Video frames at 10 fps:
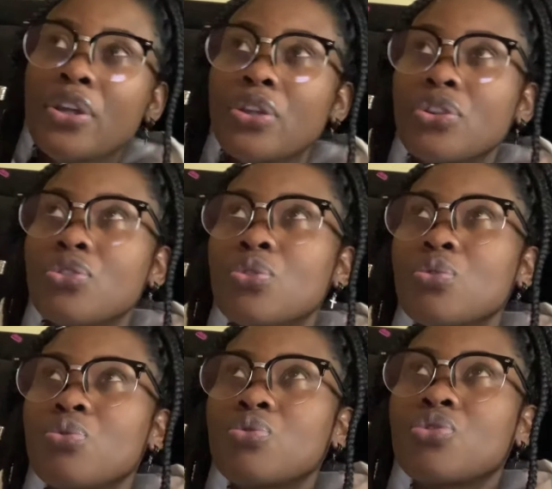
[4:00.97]

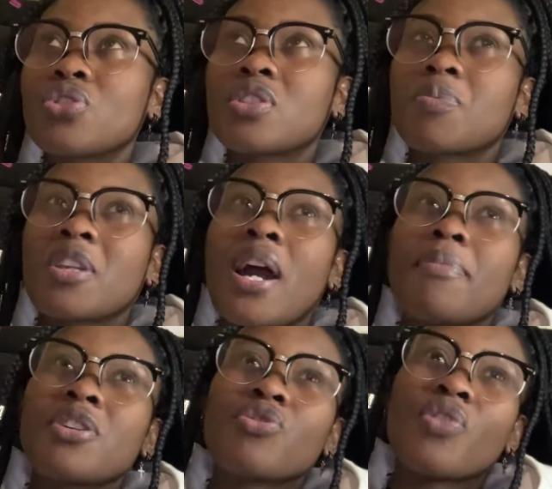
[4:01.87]
you just
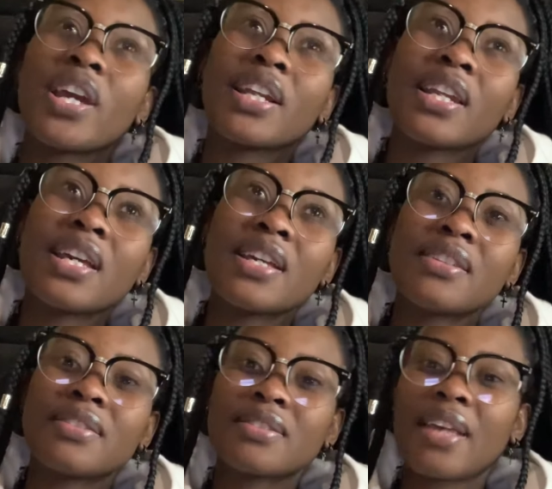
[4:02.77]
becoming
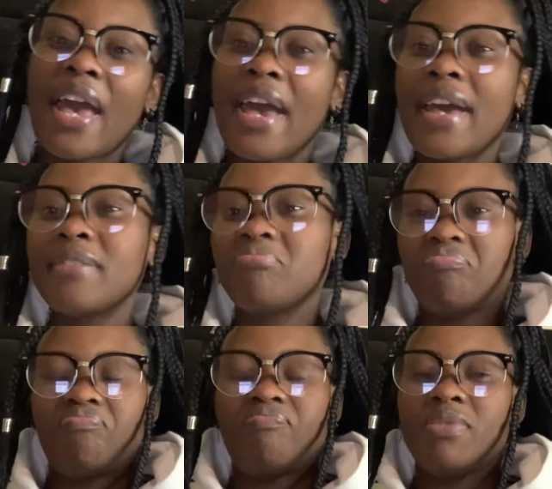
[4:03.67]
reckless and
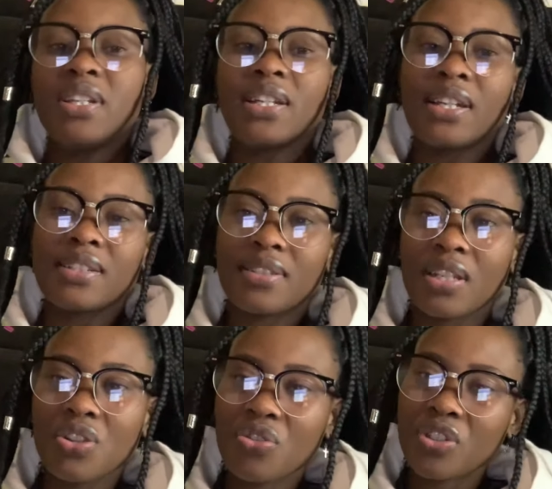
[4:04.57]

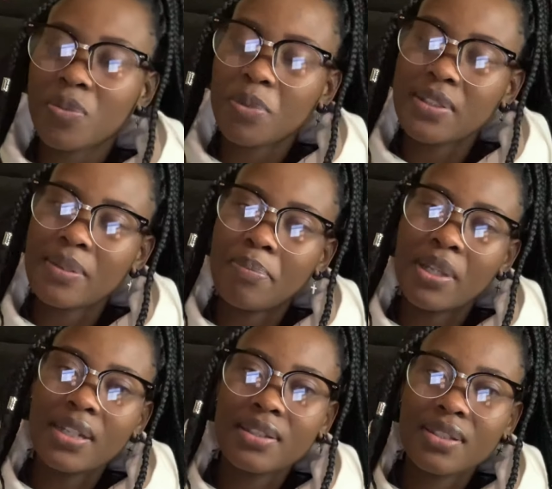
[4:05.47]
neglecting your
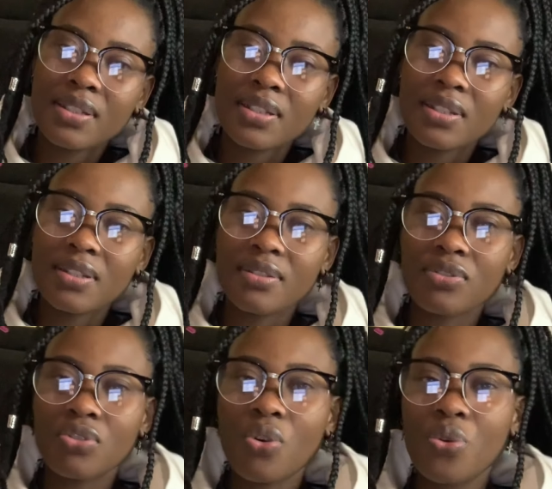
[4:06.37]
responsibilities,
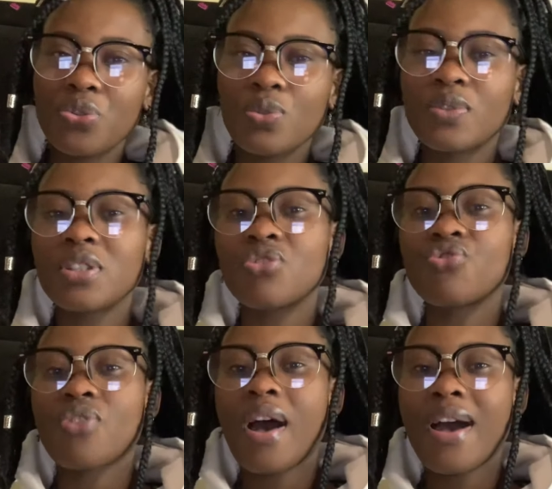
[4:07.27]
using
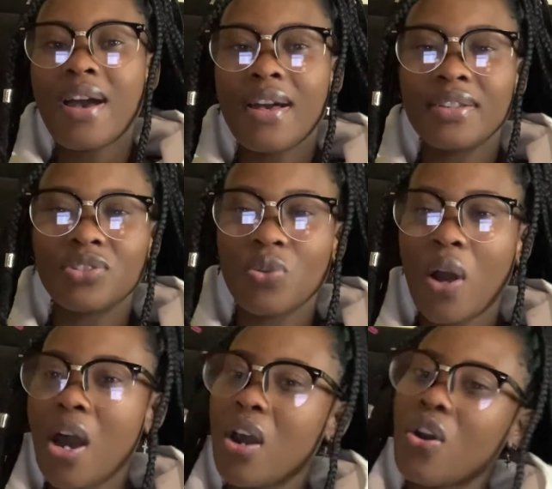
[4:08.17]
drugs or
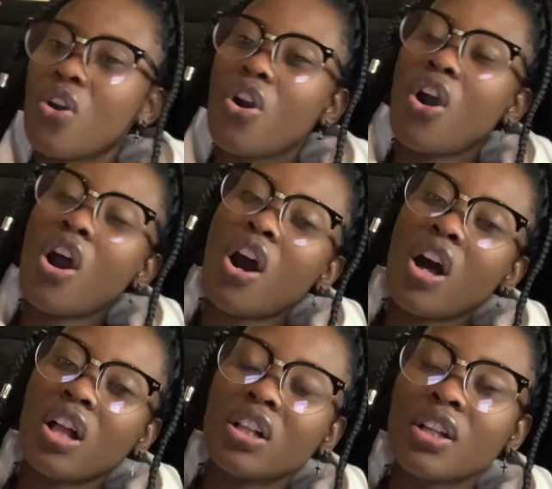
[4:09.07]

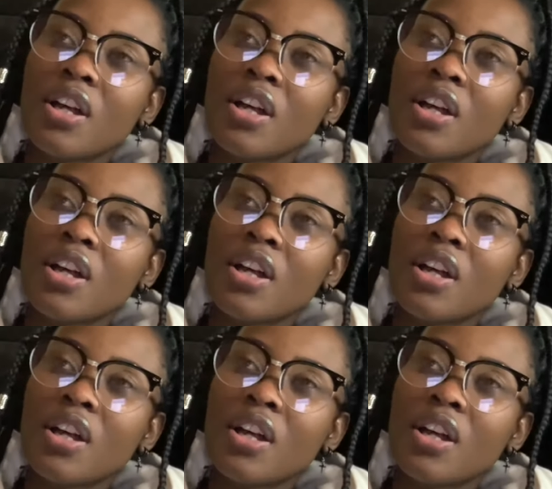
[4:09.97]
alcohol